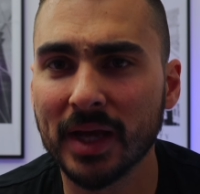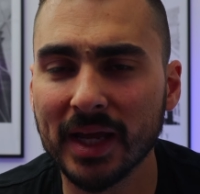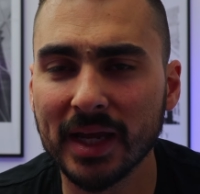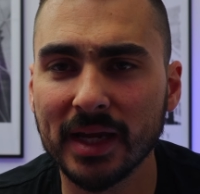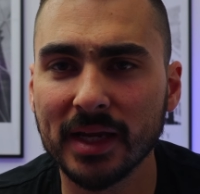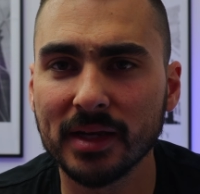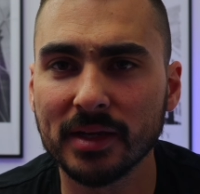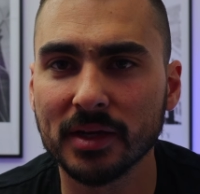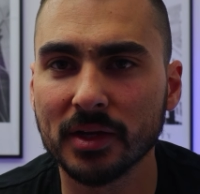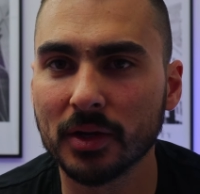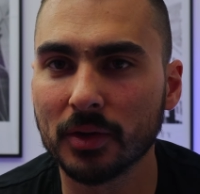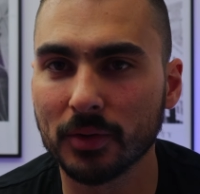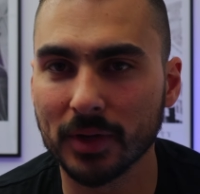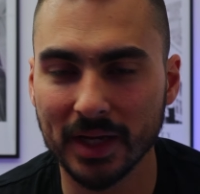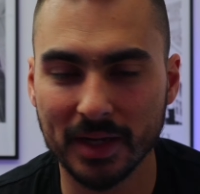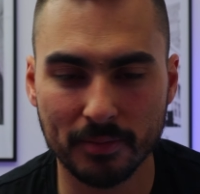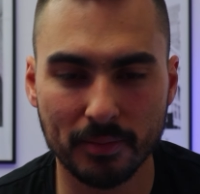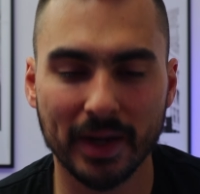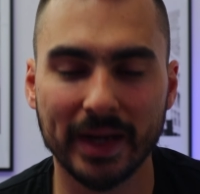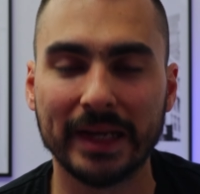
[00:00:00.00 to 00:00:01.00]
pain, you know,
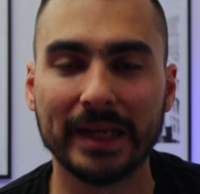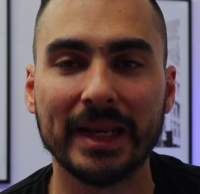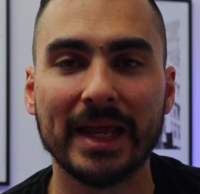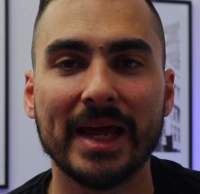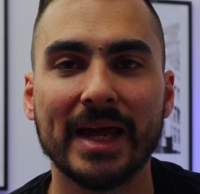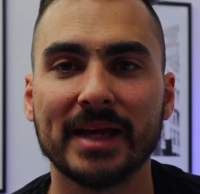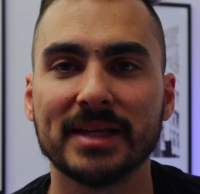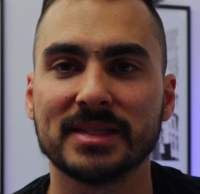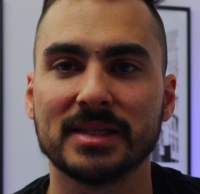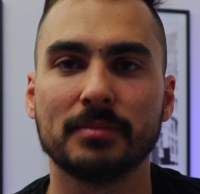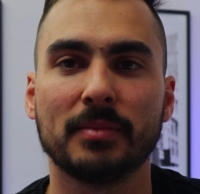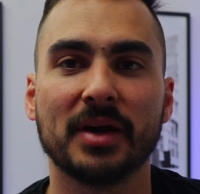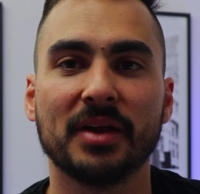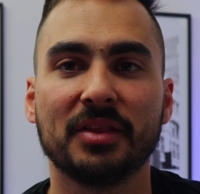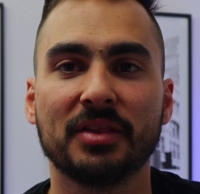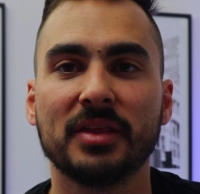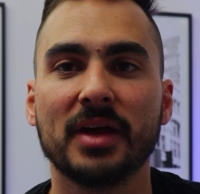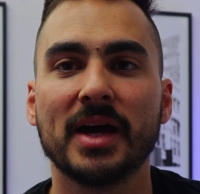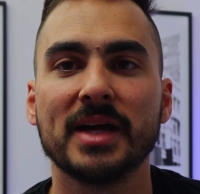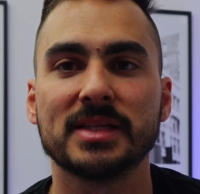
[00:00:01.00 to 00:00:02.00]
in my legs and my
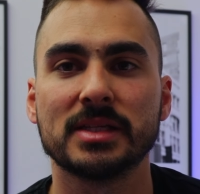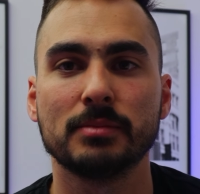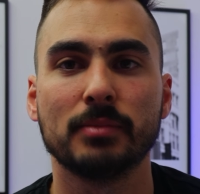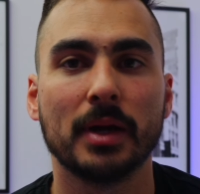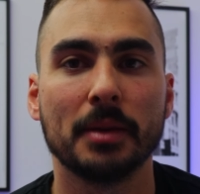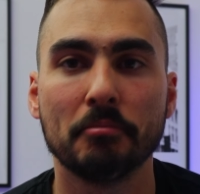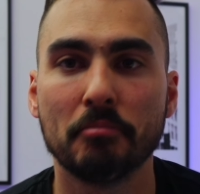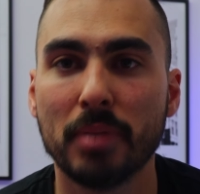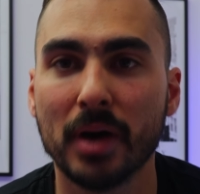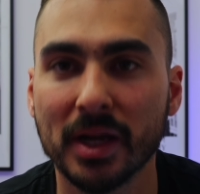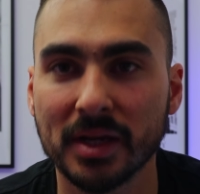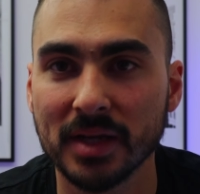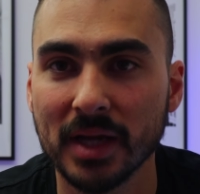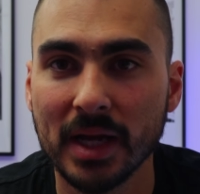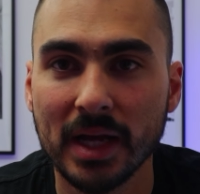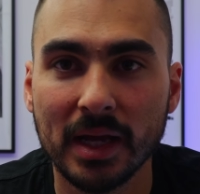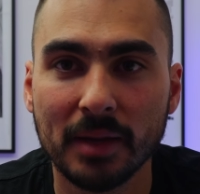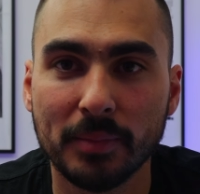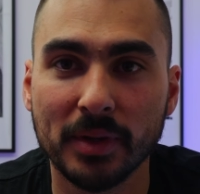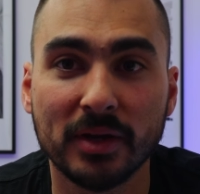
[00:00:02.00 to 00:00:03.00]
thighs and my butt
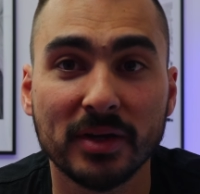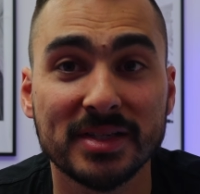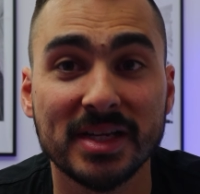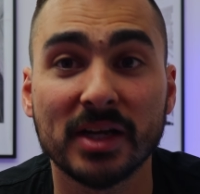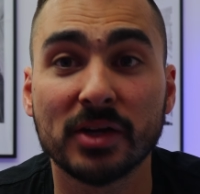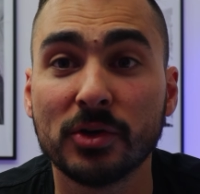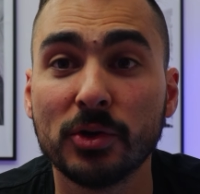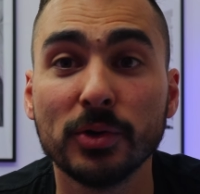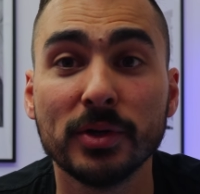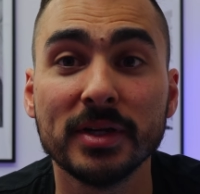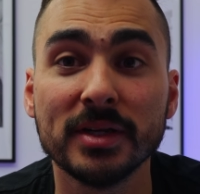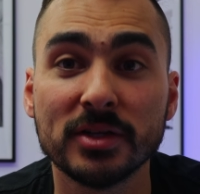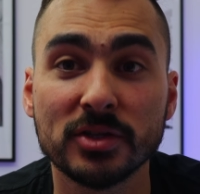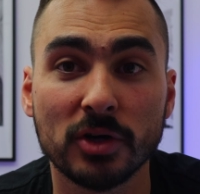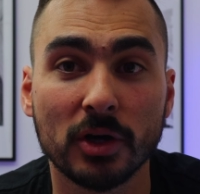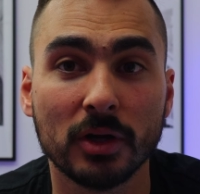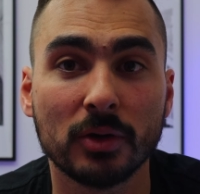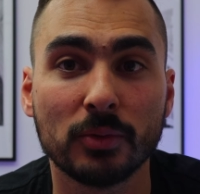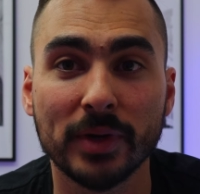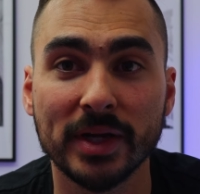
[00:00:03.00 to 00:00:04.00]
because I couldn't
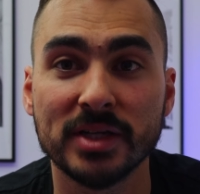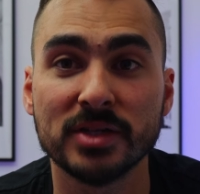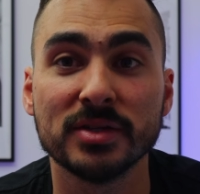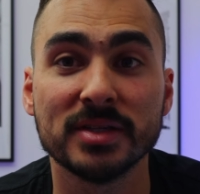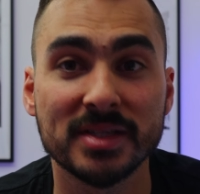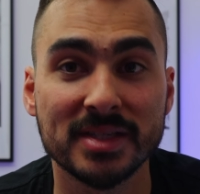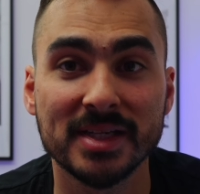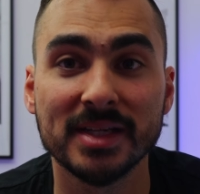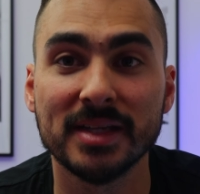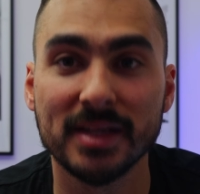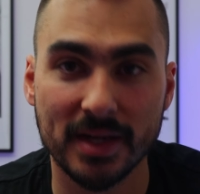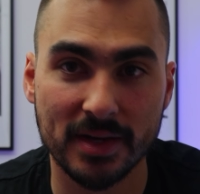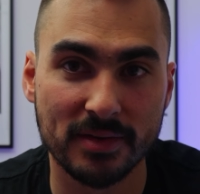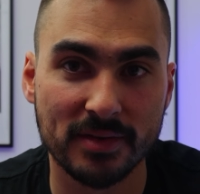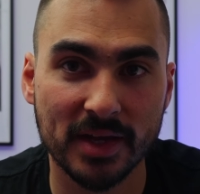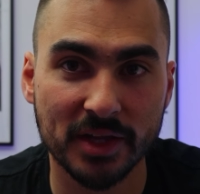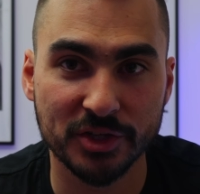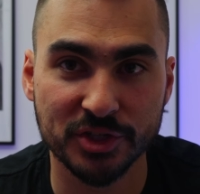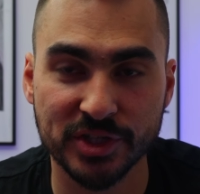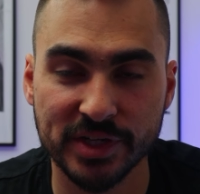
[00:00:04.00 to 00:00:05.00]
tolerate to sit in
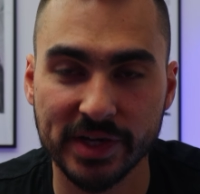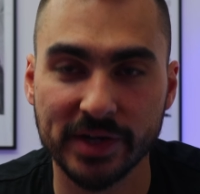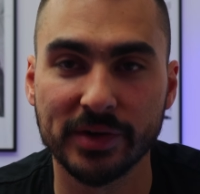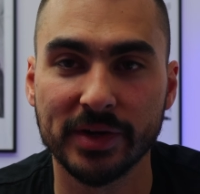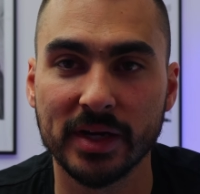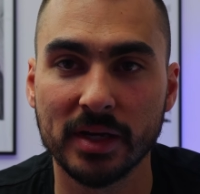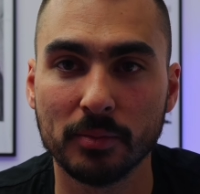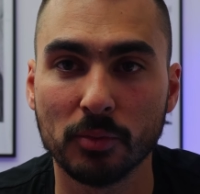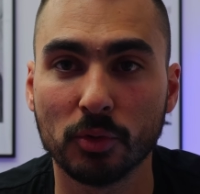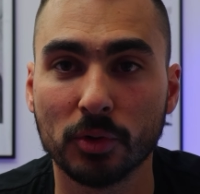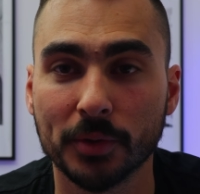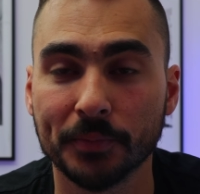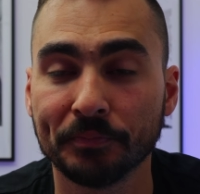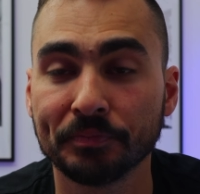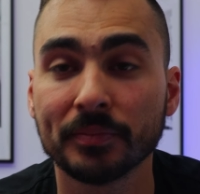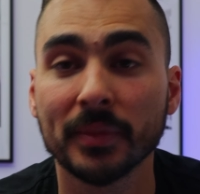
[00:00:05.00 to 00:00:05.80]
that chair anymore.